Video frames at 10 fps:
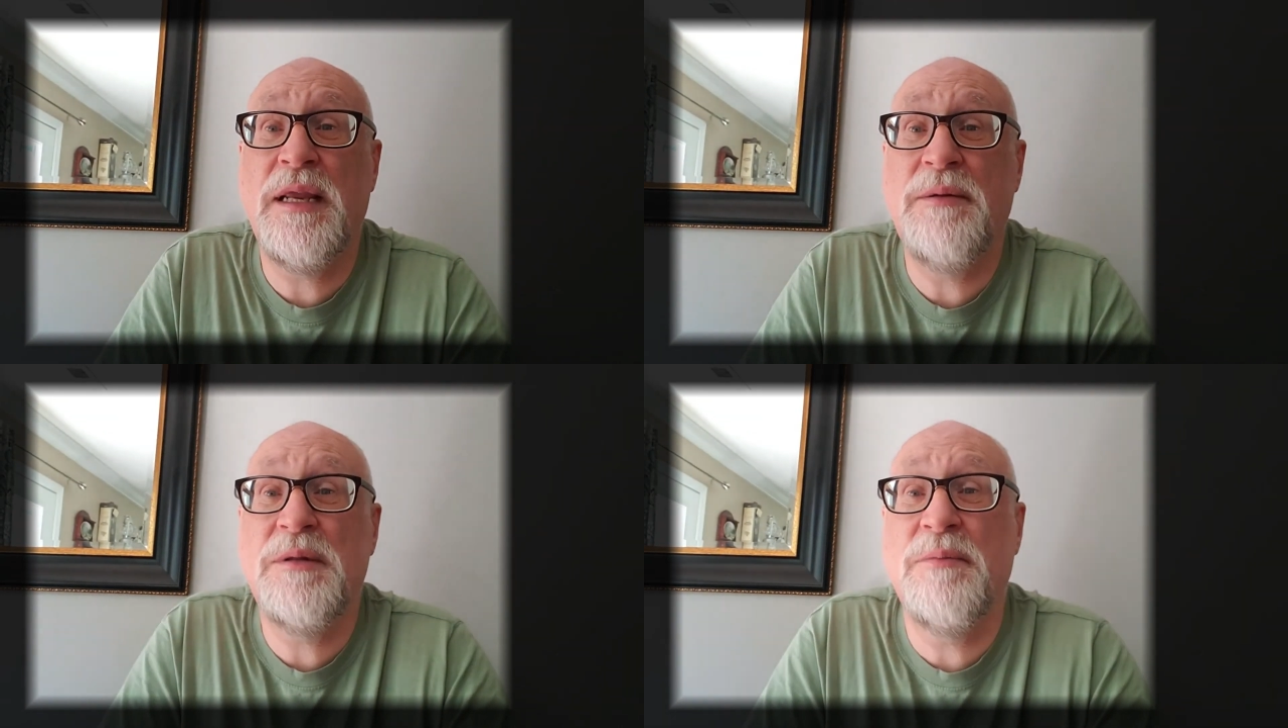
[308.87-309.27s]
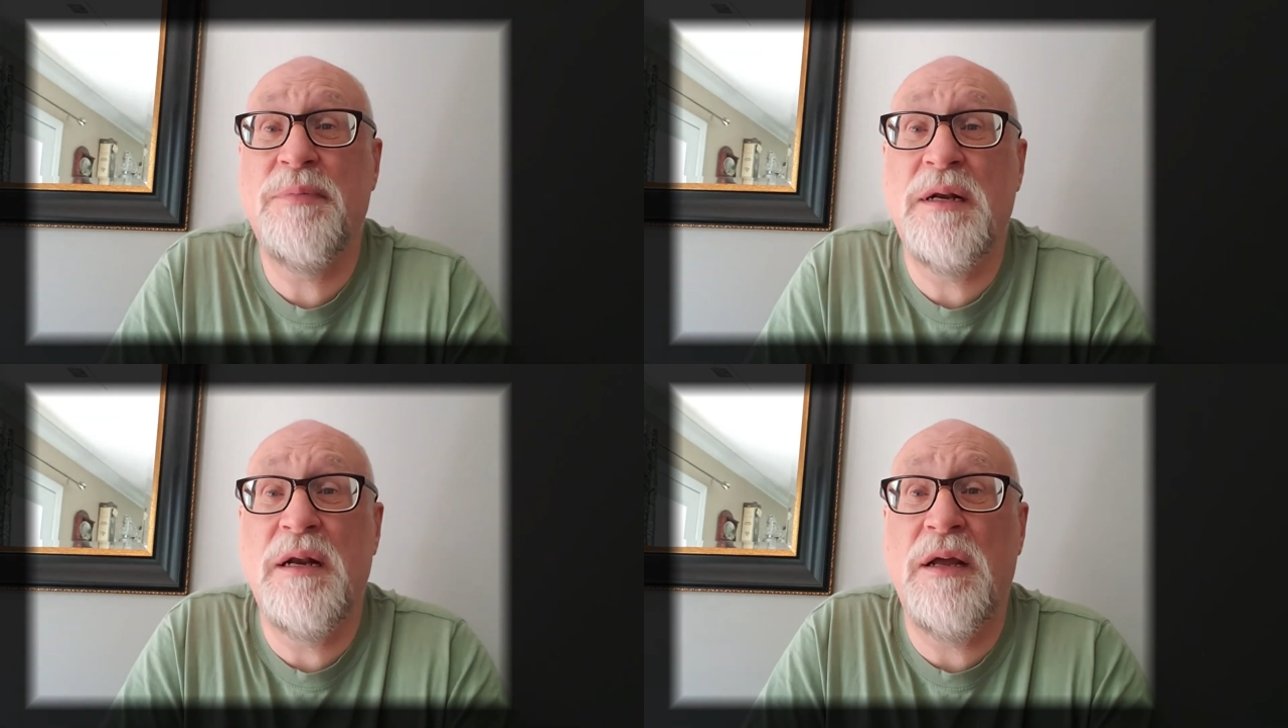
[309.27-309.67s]
keep them
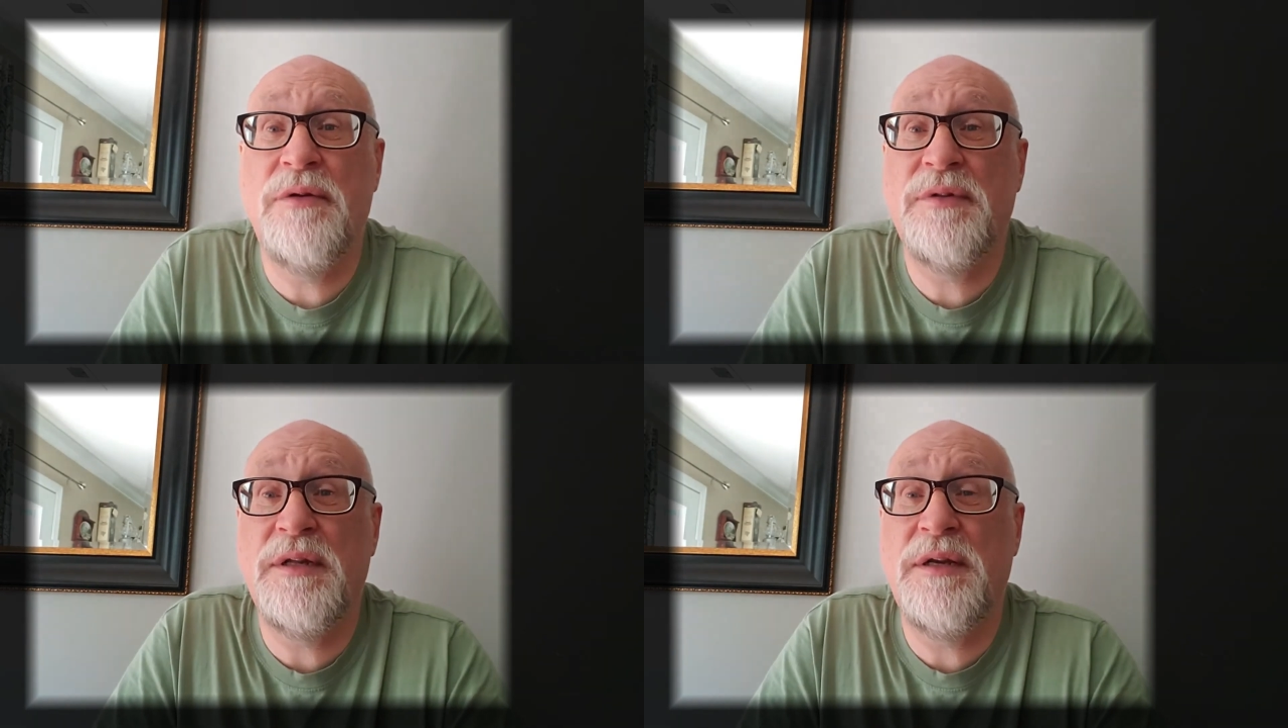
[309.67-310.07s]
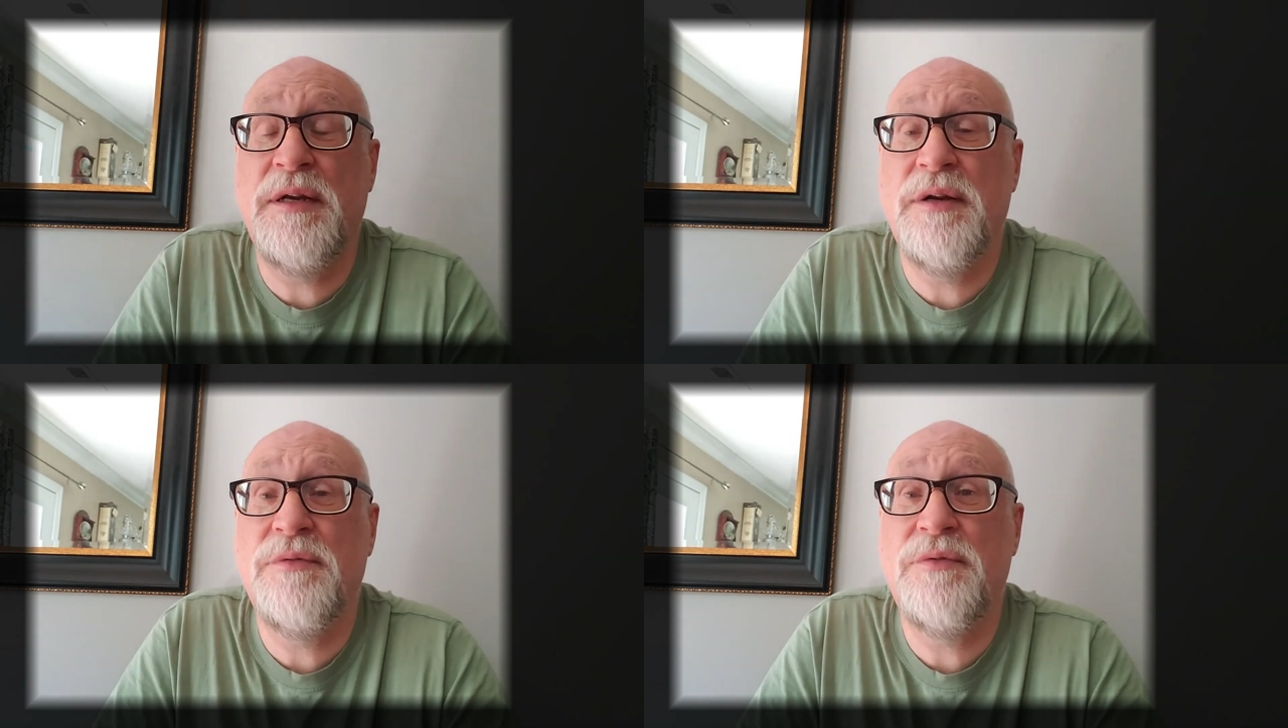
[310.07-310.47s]
below the
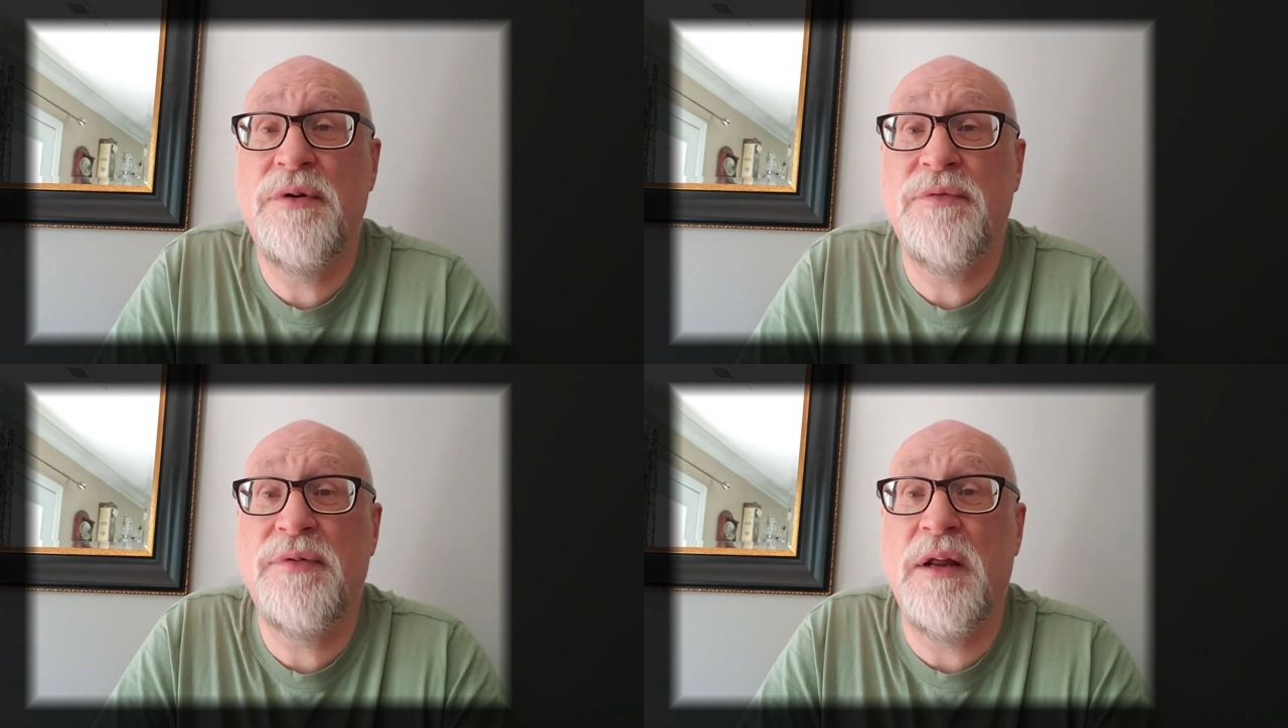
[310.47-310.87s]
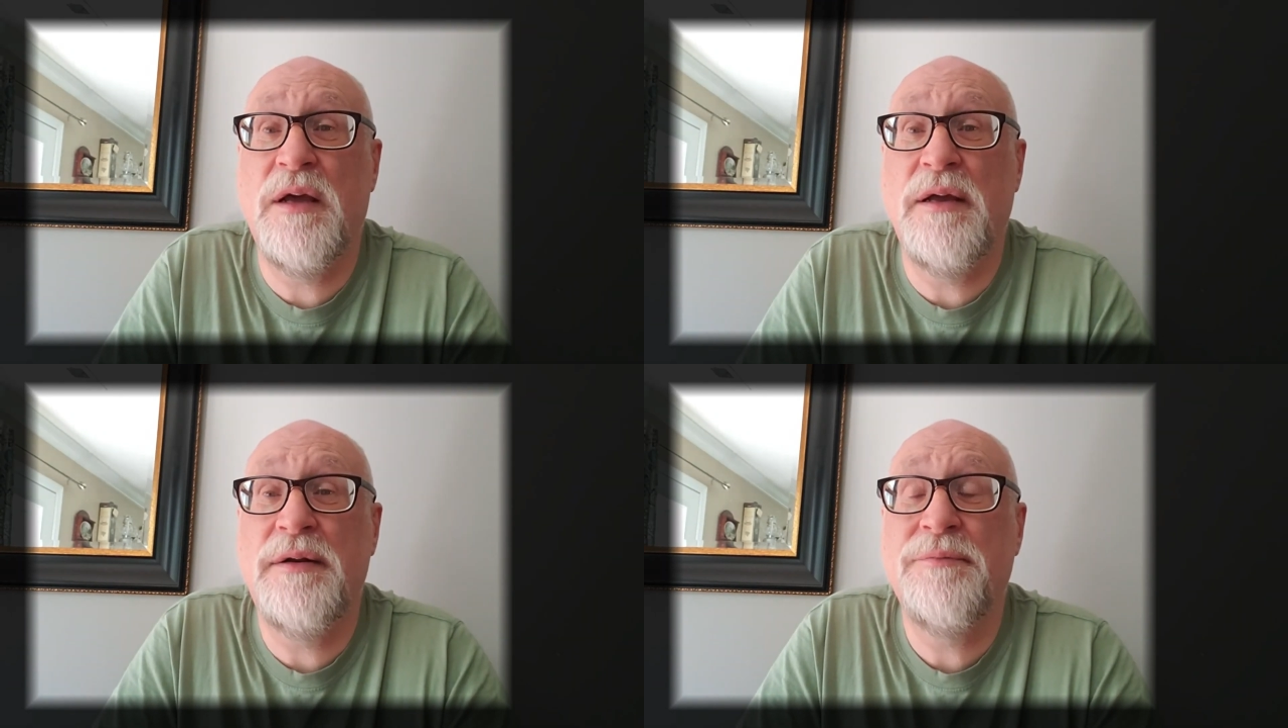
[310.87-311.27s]
roof
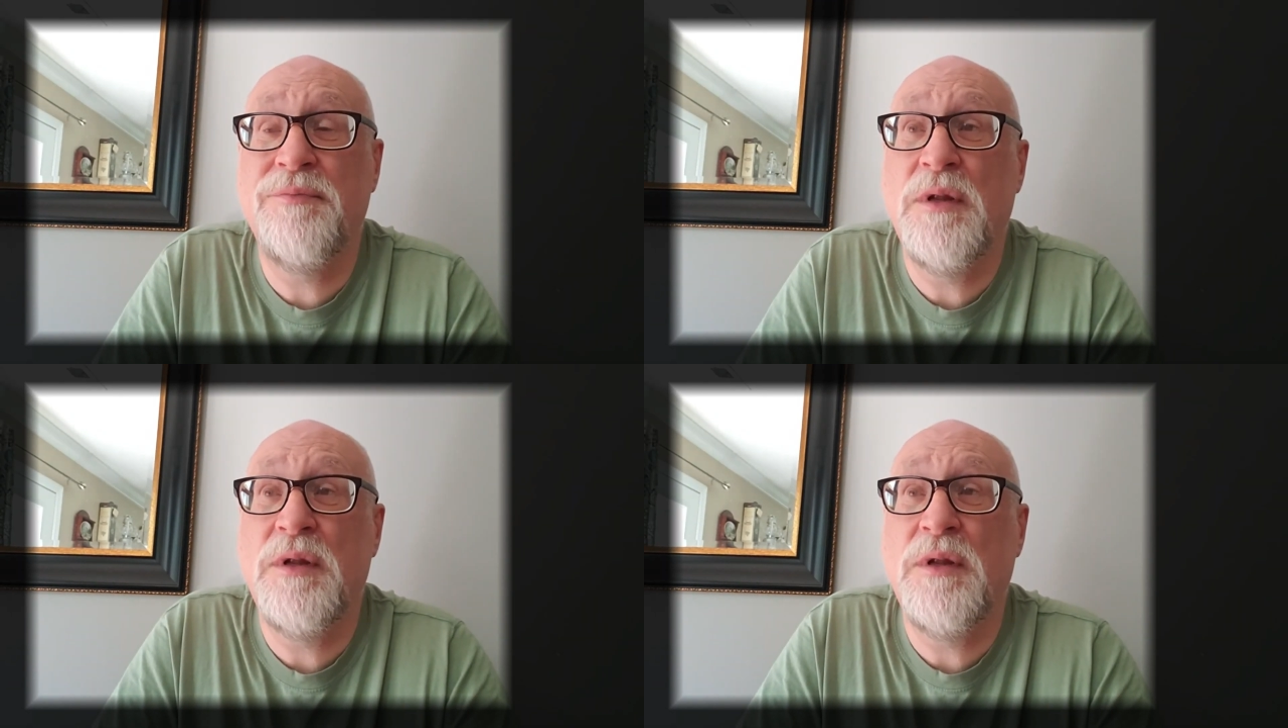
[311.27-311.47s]
line,